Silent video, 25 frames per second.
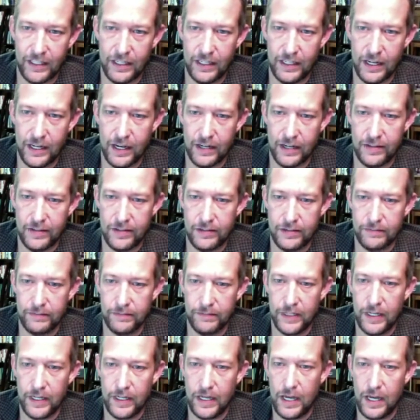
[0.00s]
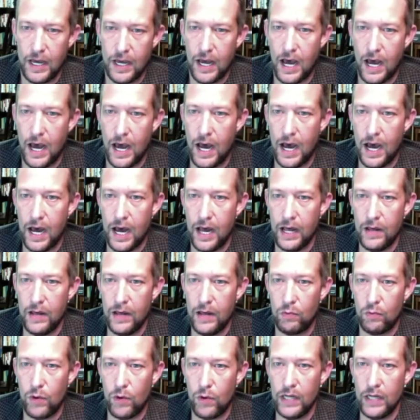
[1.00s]
Nice.
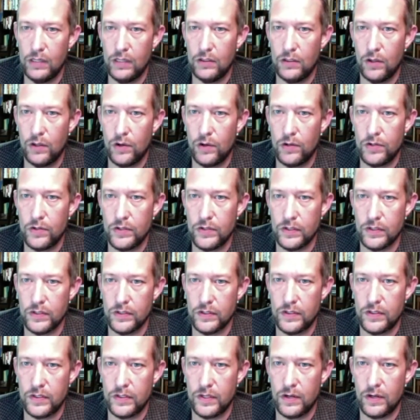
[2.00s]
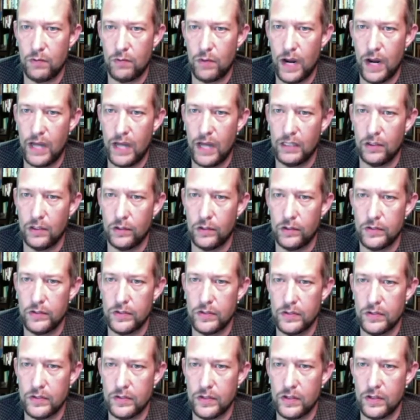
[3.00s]
Rad Larson
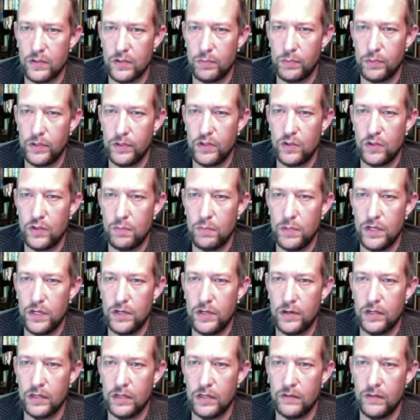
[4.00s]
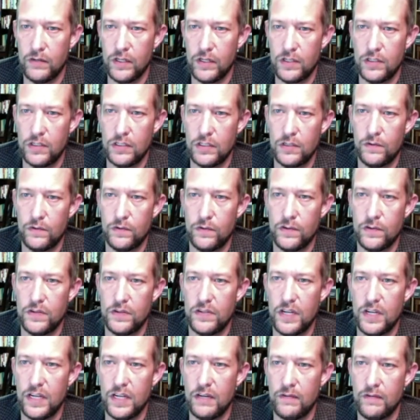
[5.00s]
says, please speak your convictions for the
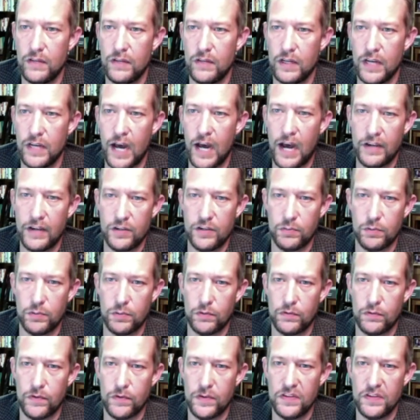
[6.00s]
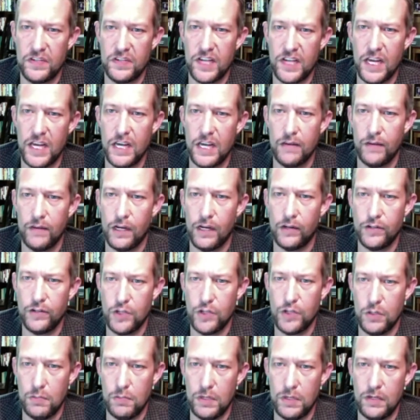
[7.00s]
sake of the gospel, for the sake of
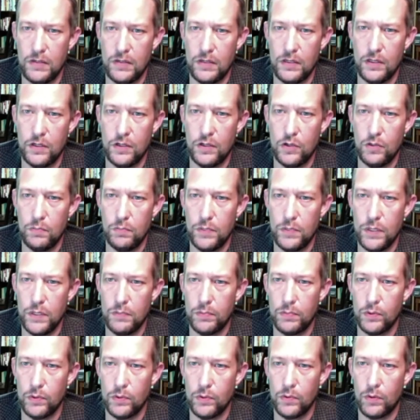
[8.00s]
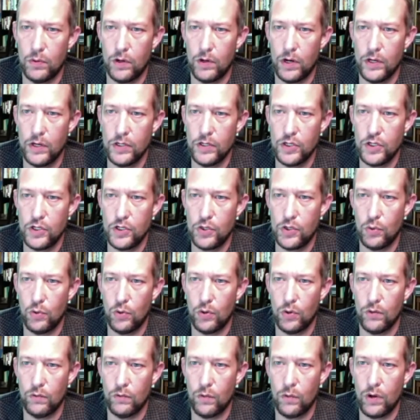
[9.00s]
LGBTQ people who are
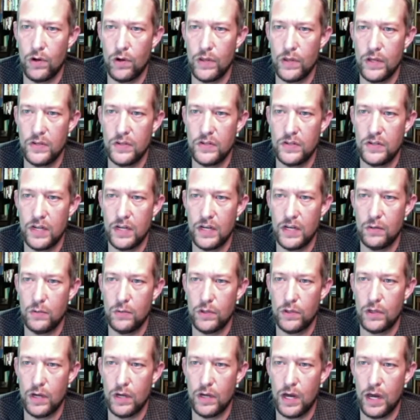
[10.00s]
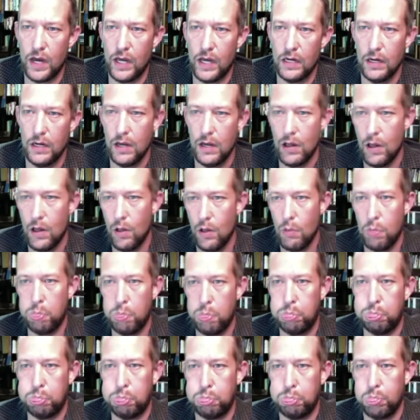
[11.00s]
unsure of where they stand with God,
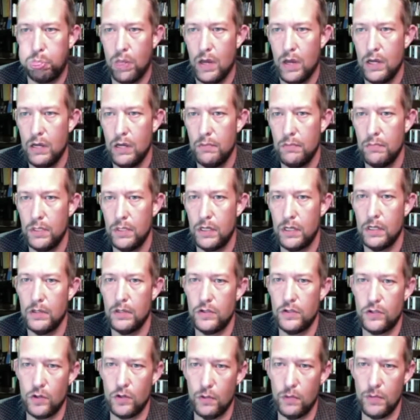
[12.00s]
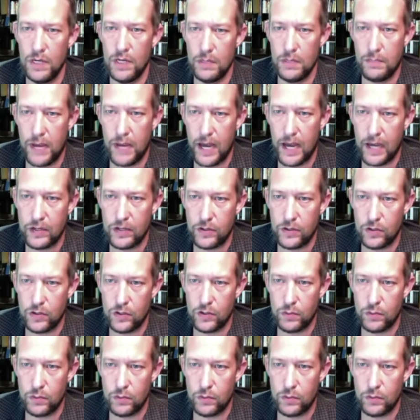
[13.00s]
because so many pastors,